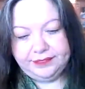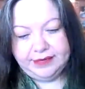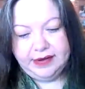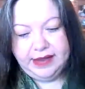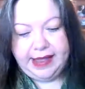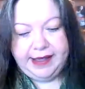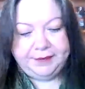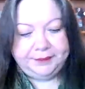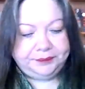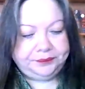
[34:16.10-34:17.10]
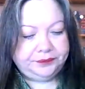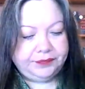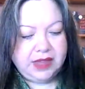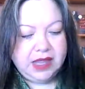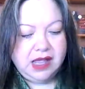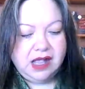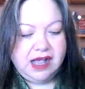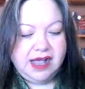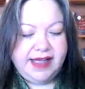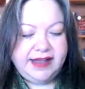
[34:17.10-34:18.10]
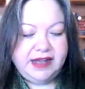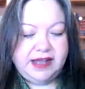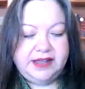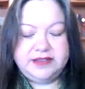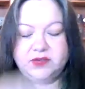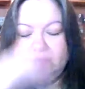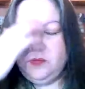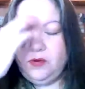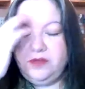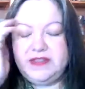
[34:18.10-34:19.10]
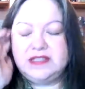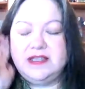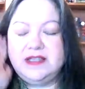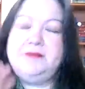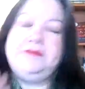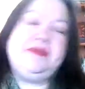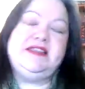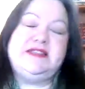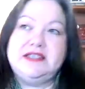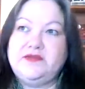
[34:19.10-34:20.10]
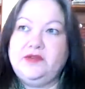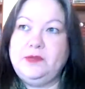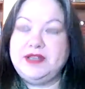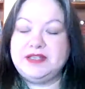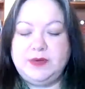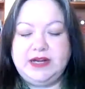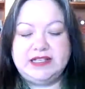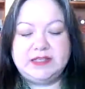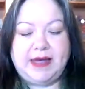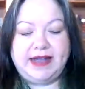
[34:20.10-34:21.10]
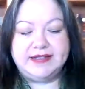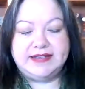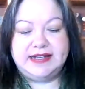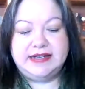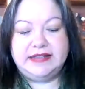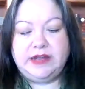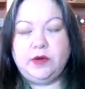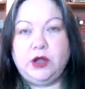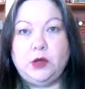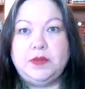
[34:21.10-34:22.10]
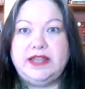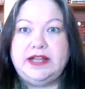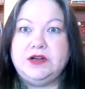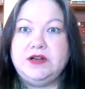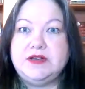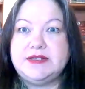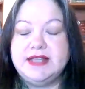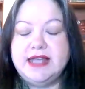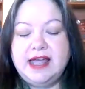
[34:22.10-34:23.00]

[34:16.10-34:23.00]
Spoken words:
Okay. And so I wrote these pieces for McSweeney's magazine, and they were open letters.